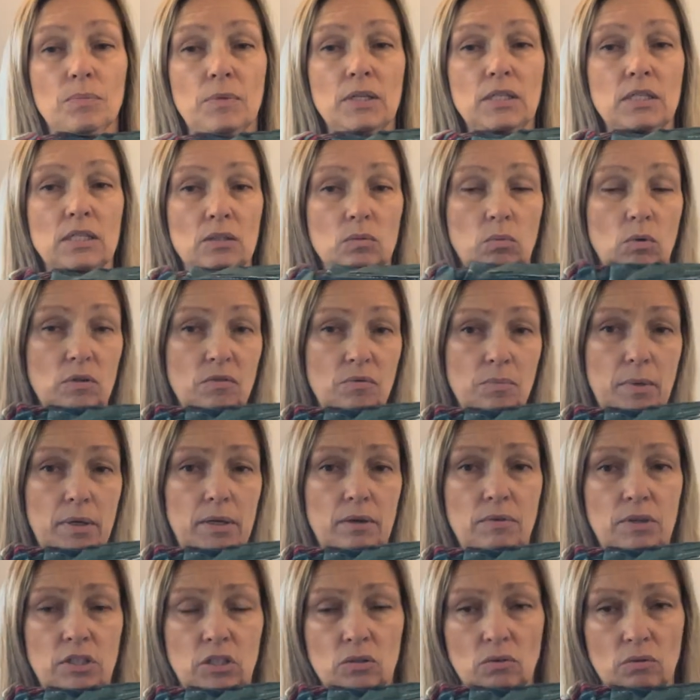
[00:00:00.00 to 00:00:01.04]
is one of my
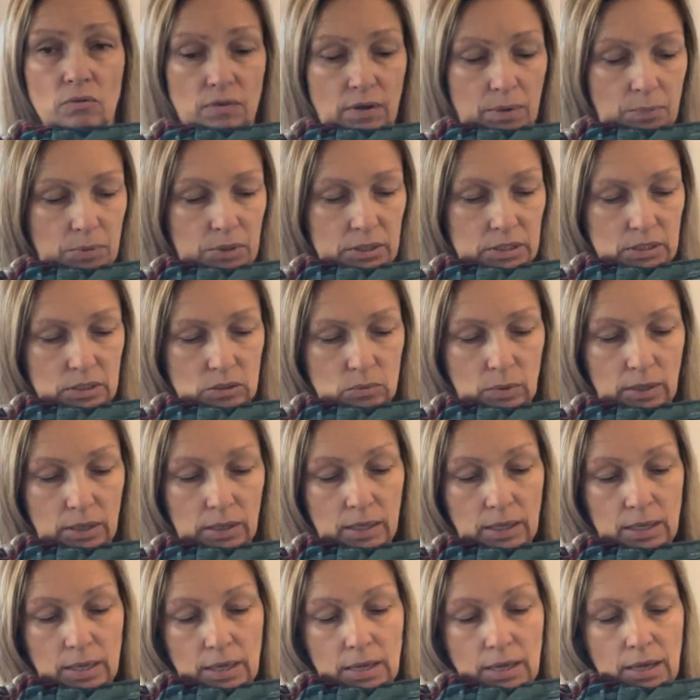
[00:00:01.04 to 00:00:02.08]
original fabrics as well,
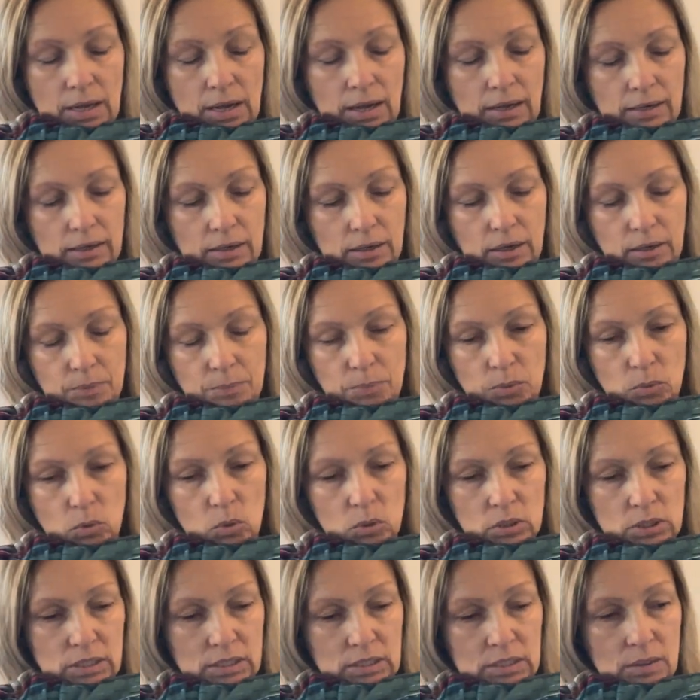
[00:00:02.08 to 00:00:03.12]
and I
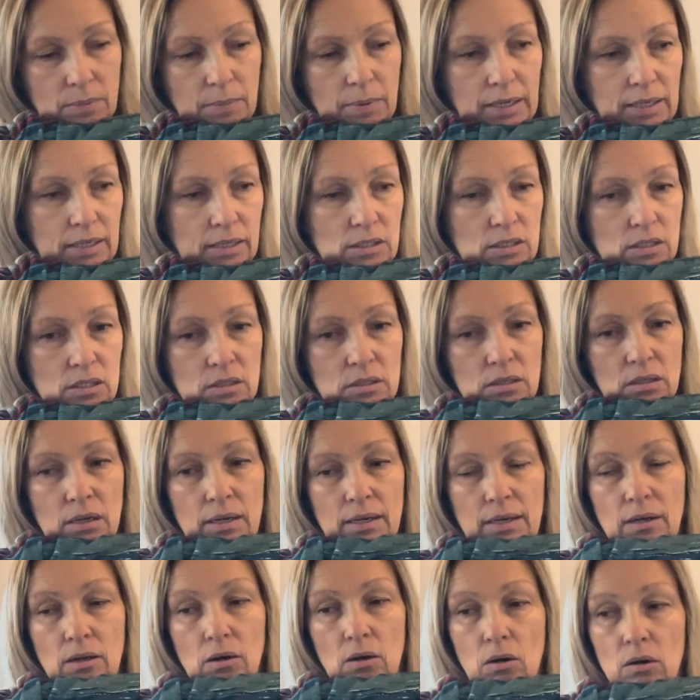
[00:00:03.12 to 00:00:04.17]
bought it to make a
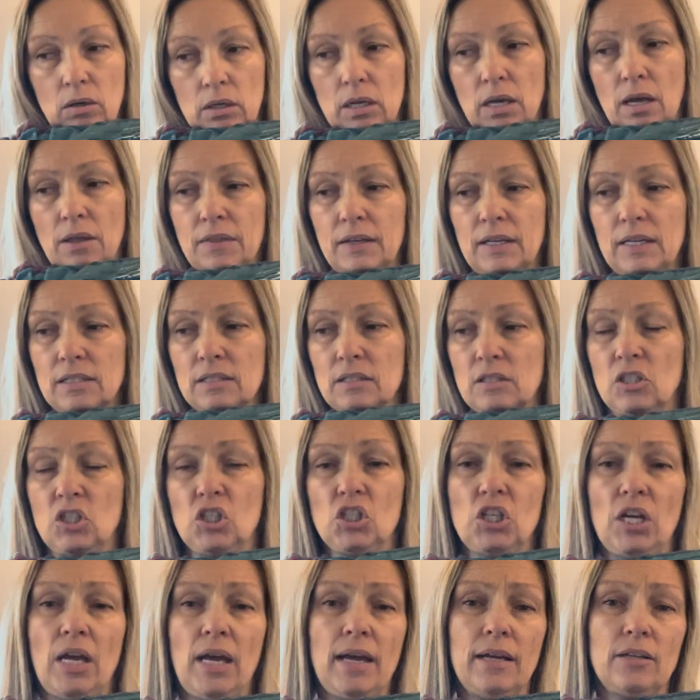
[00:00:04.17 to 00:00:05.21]
style arc. I think it's the
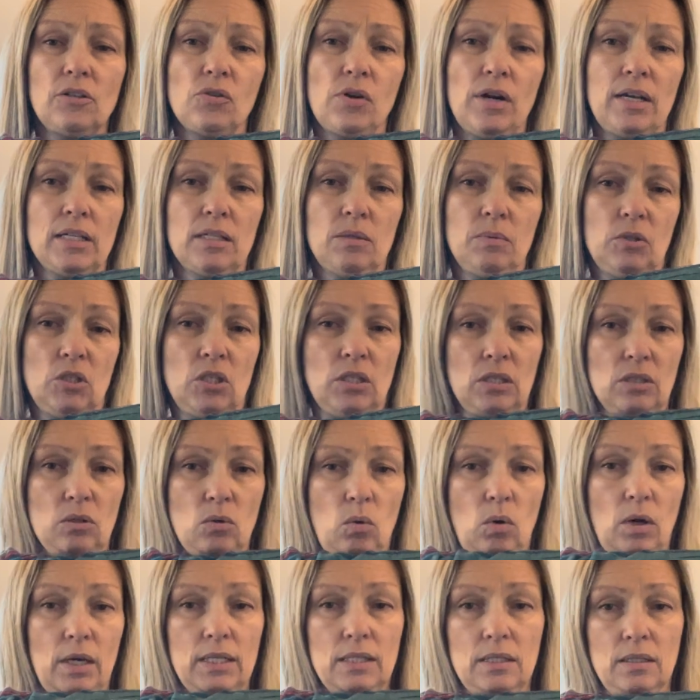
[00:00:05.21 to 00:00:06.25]
Share dress, which is
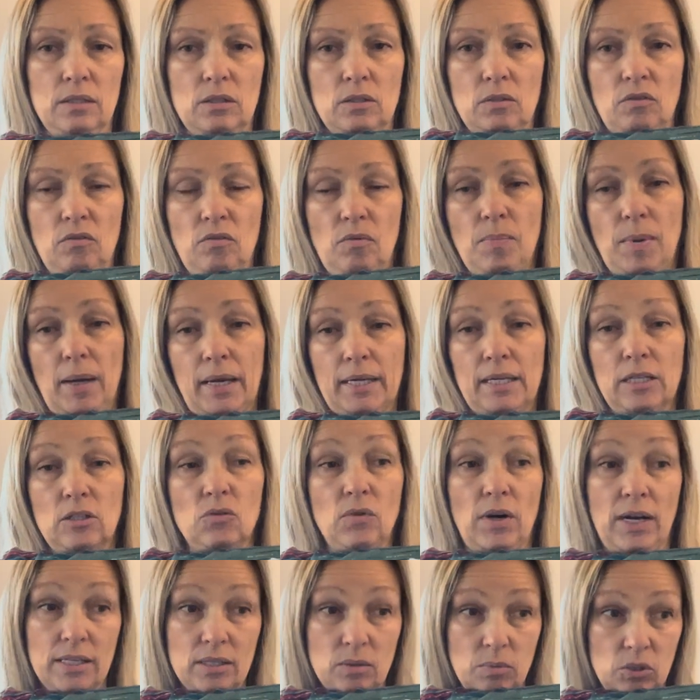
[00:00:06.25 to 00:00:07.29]
quite a sort of baggy
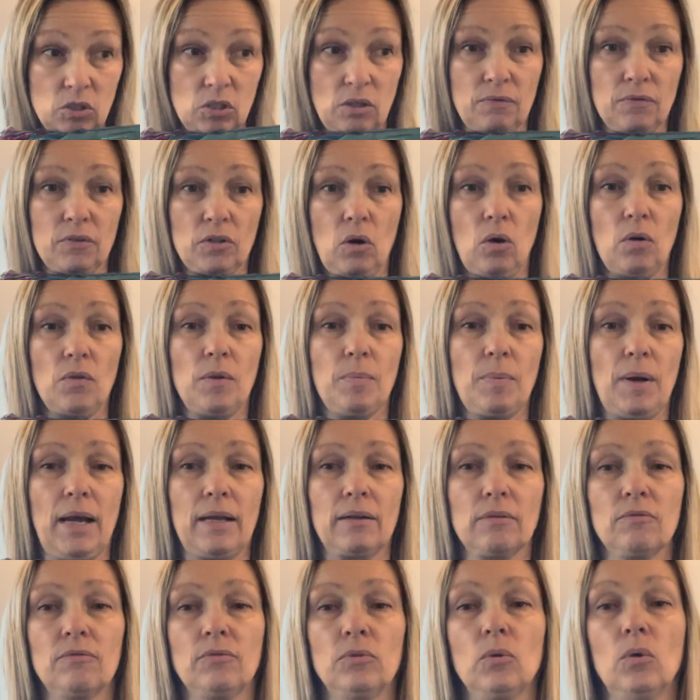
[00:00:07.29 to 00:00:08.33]
dress, which I've got the
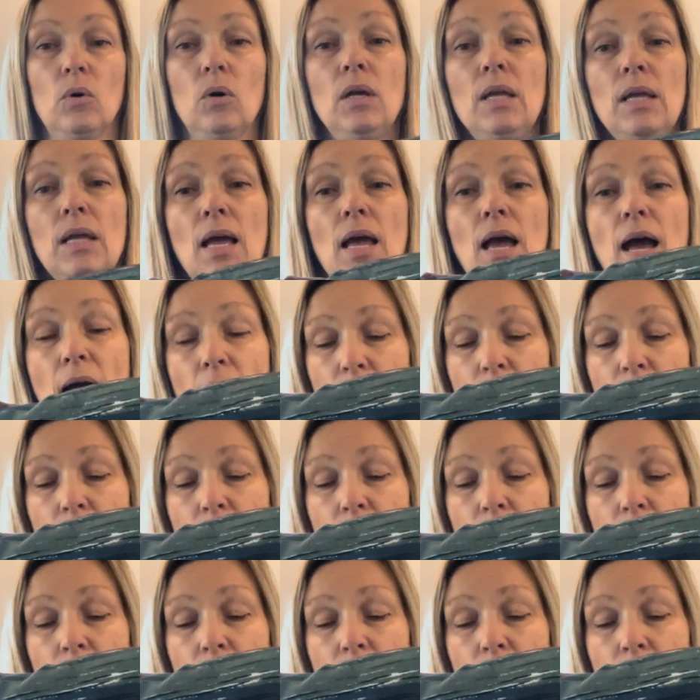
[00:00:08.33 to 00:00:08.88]
pattern for. I